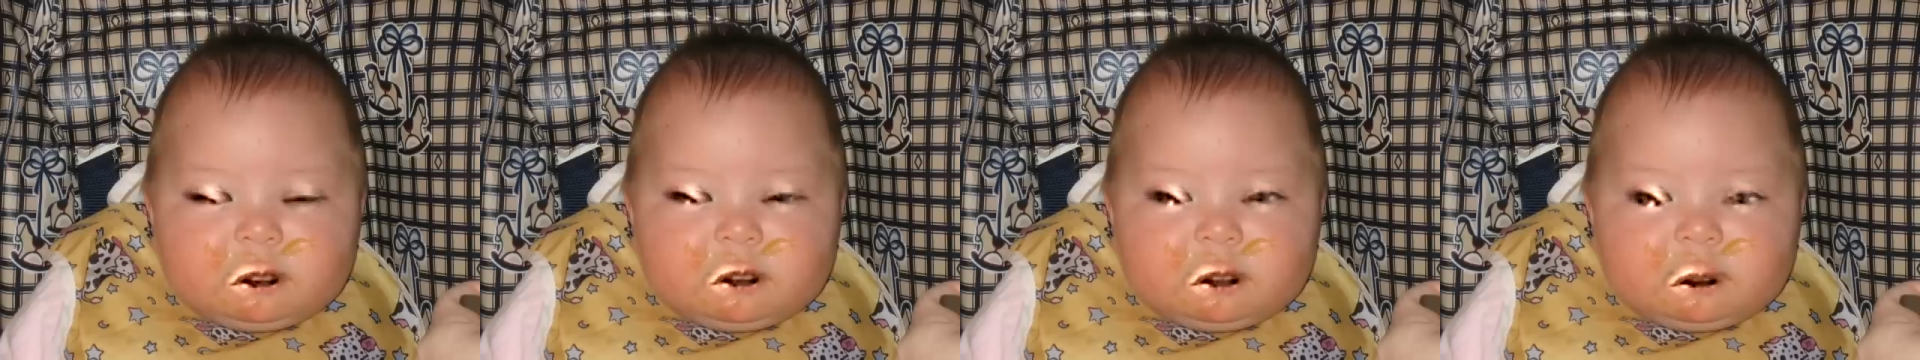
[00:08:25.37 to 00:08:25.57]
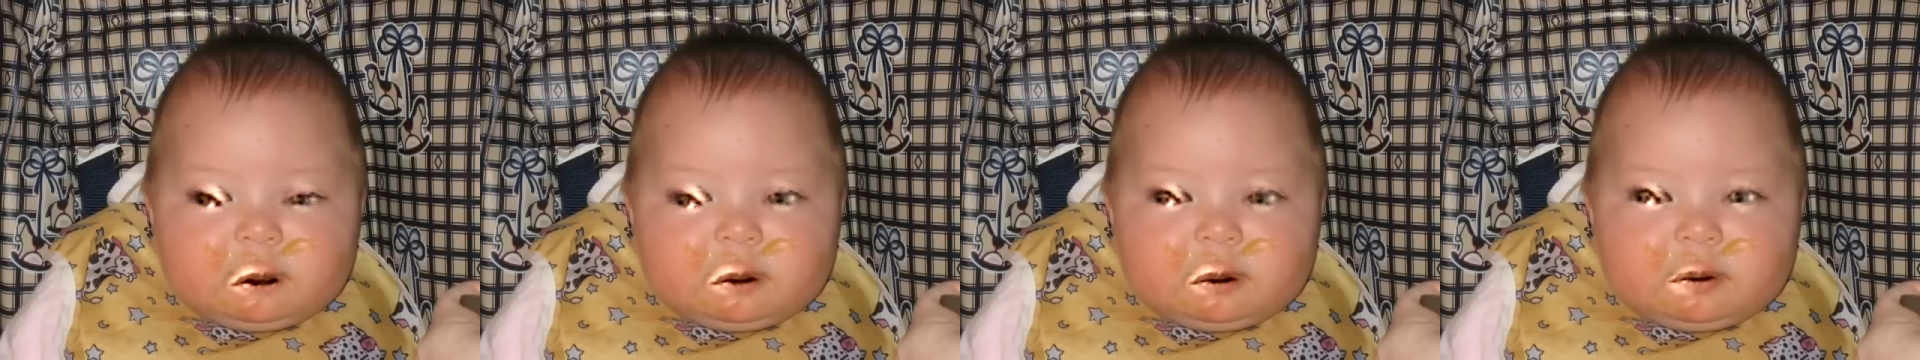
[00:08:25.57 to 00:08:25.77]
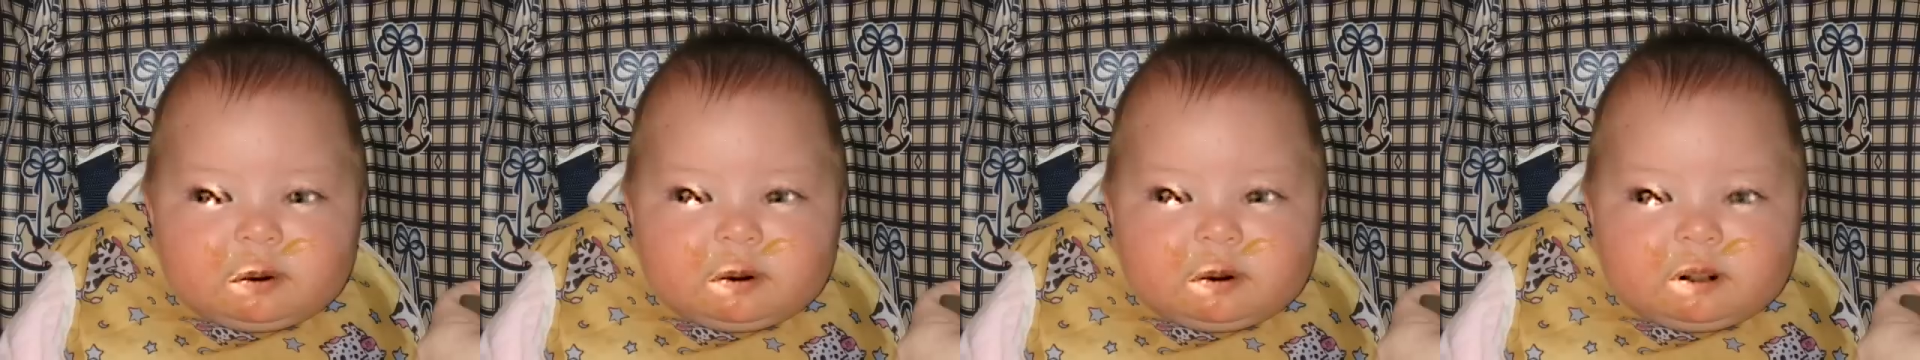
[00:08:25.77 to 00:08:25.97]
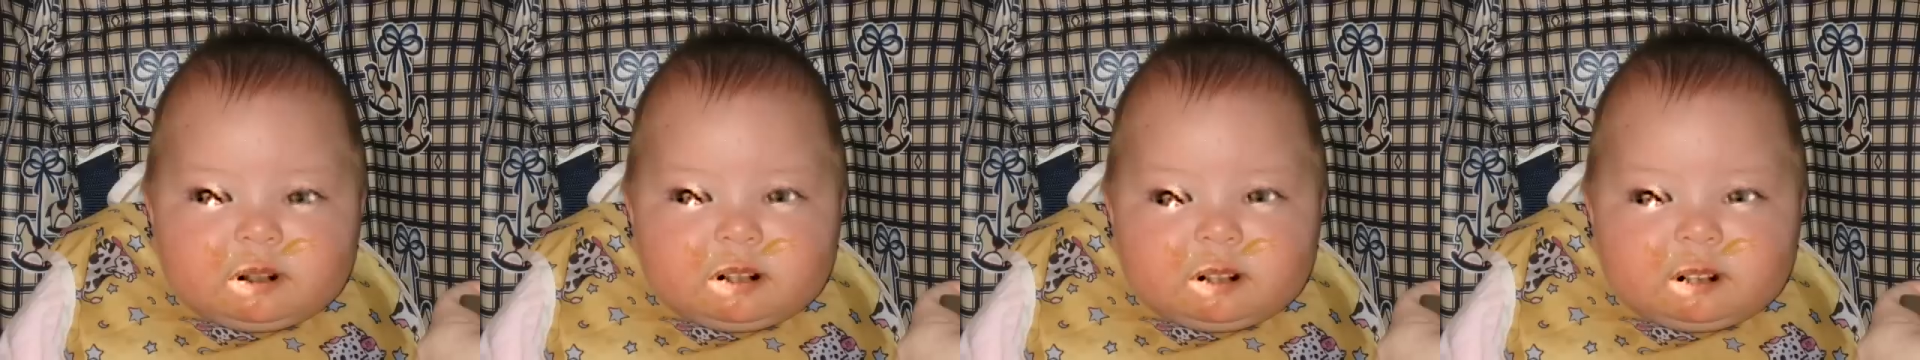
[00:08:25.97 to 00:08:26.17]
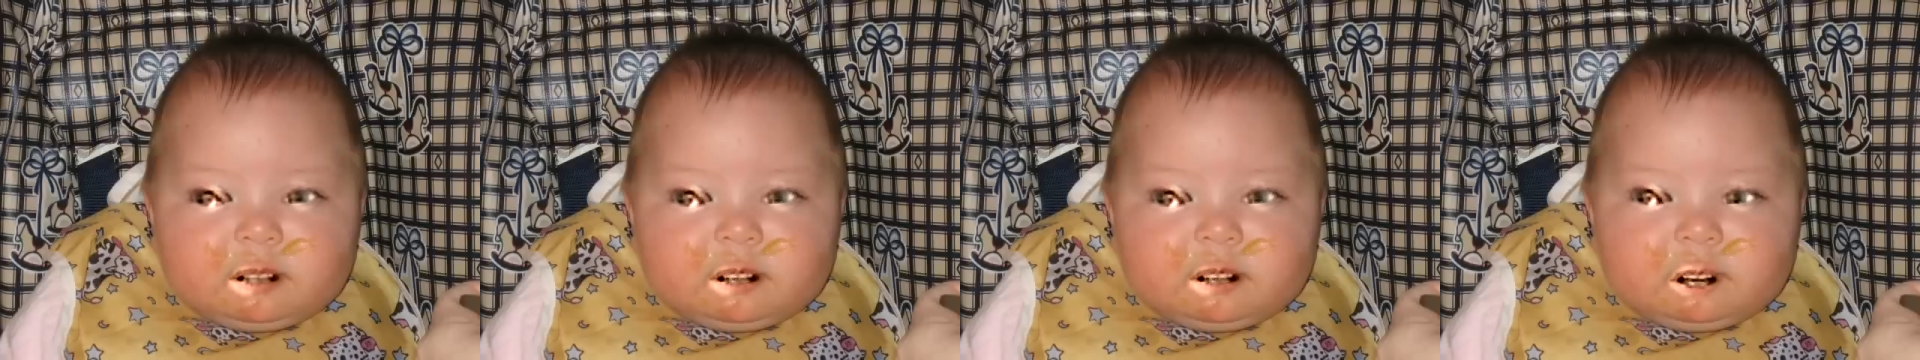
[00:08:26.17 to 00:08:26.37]
you,
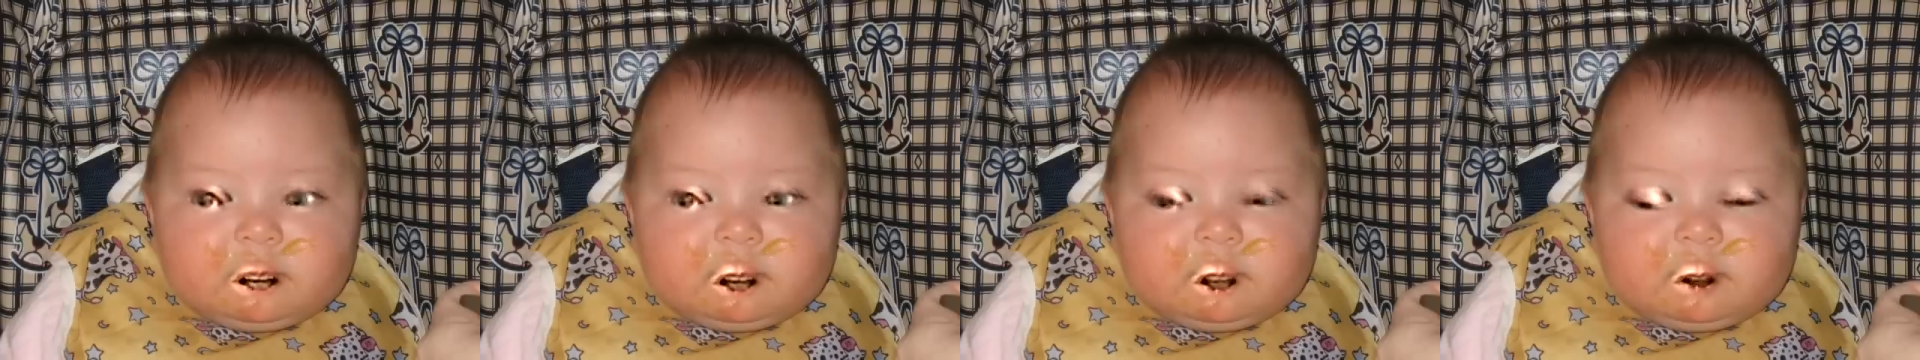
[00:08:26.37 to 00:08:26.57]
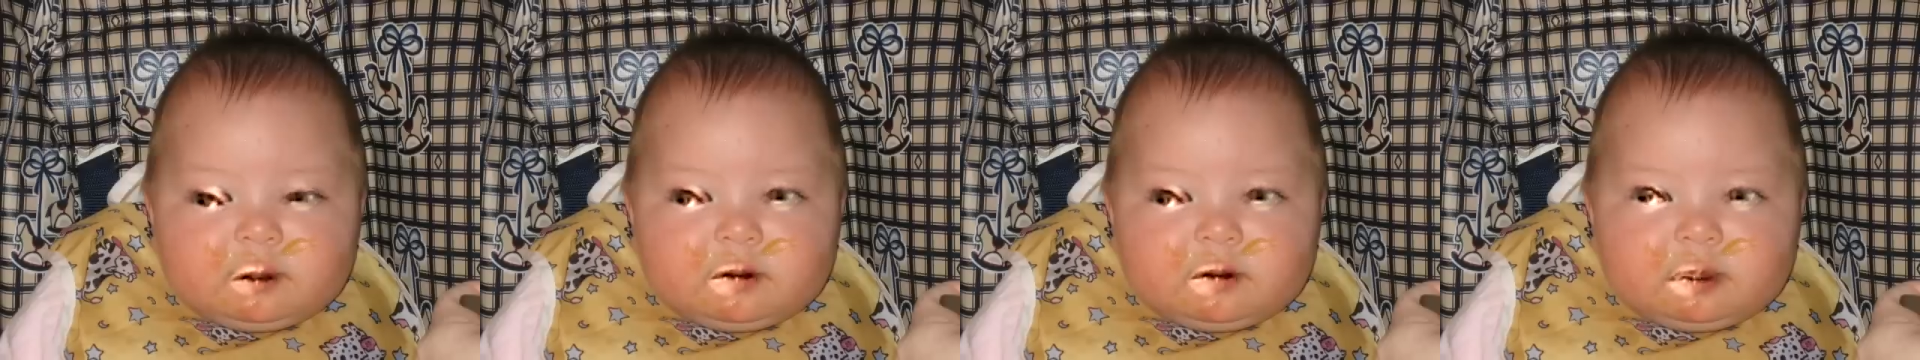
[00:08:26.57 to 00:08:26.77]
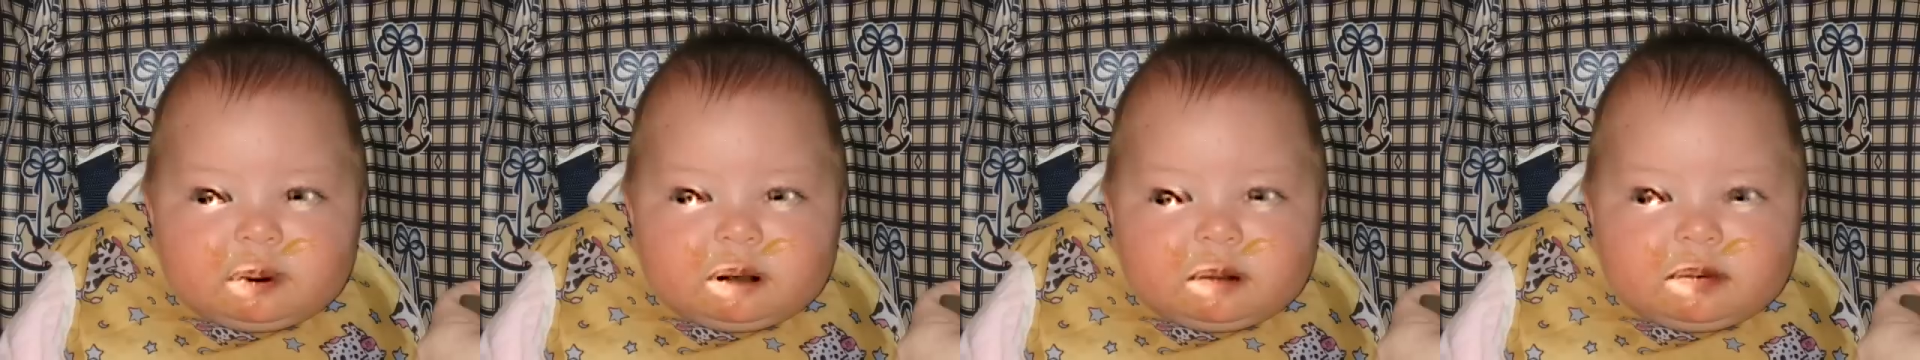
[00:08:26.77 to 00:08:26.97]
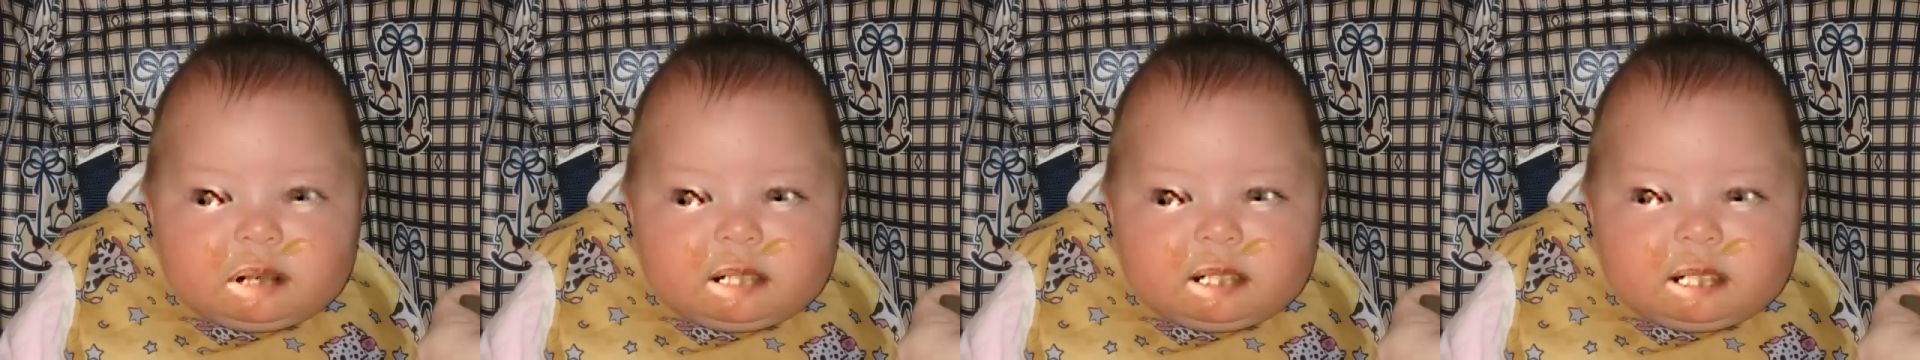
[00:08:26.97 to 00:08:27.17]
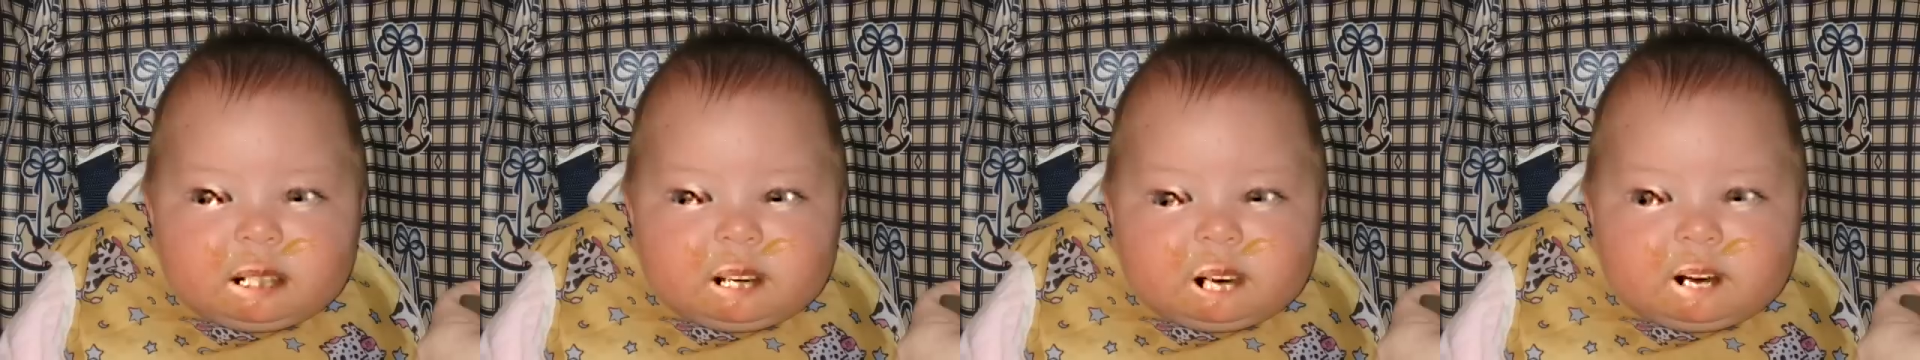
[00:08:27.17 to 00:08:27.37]
you've been
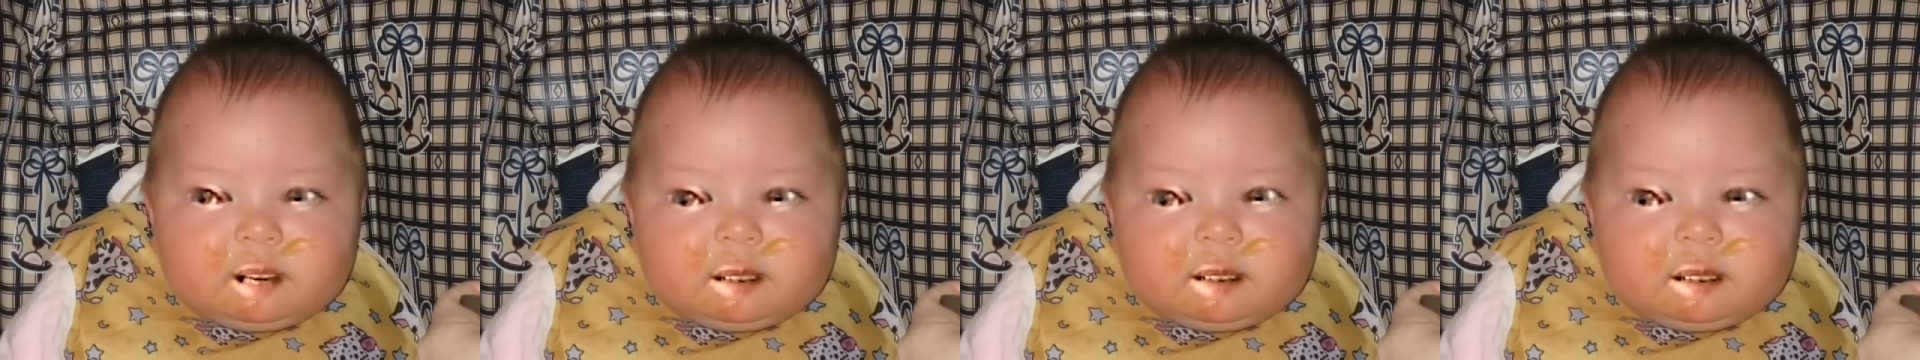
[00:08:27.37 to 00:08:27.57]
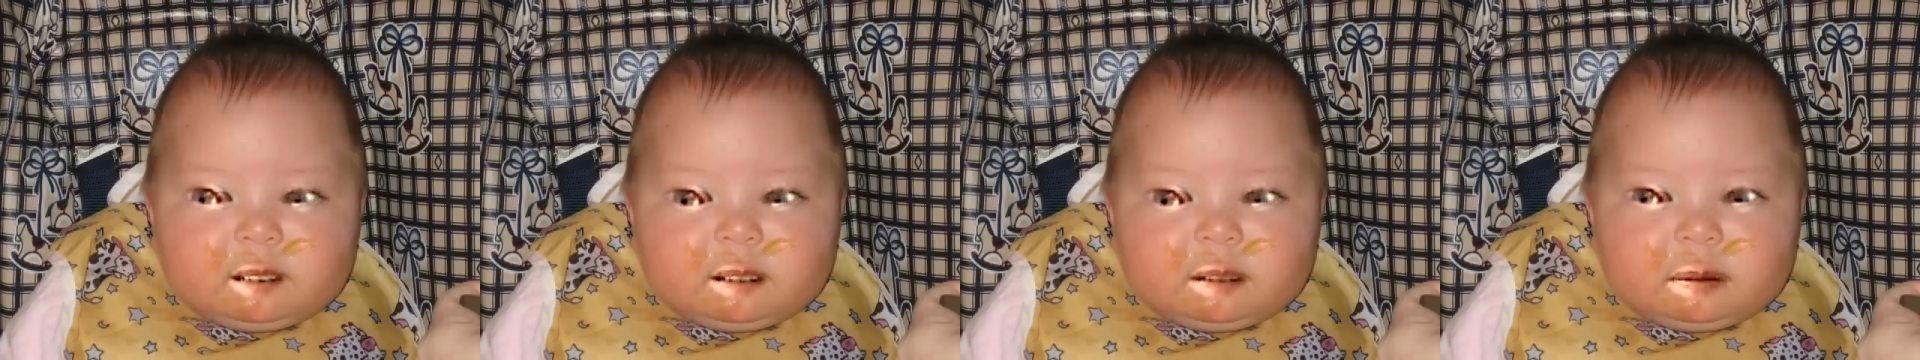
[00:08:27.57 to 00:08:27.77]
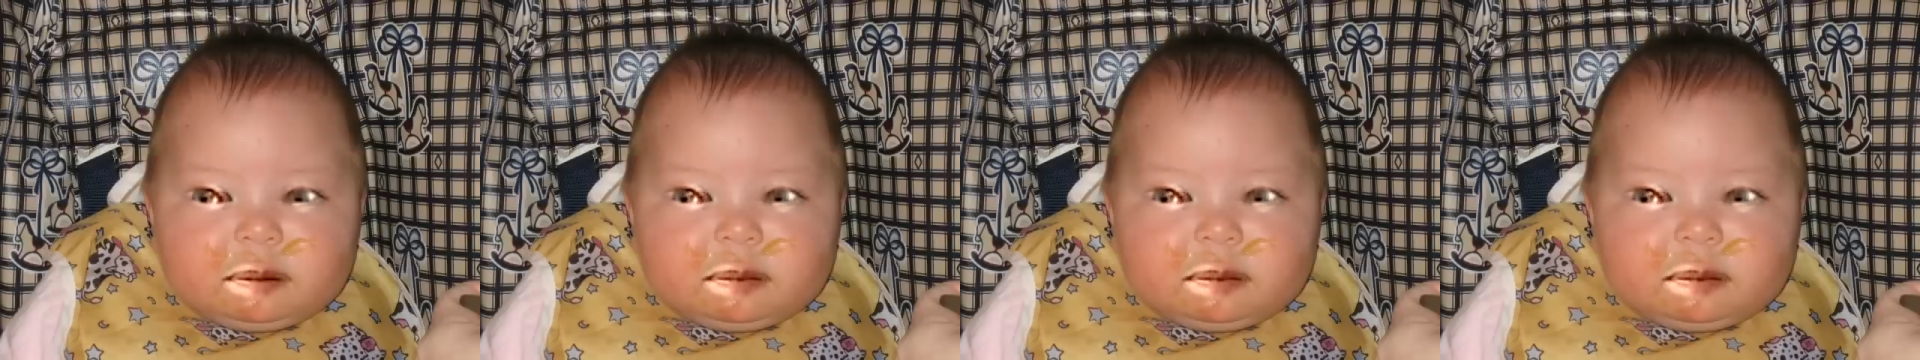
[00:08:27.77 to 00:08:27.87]
misled.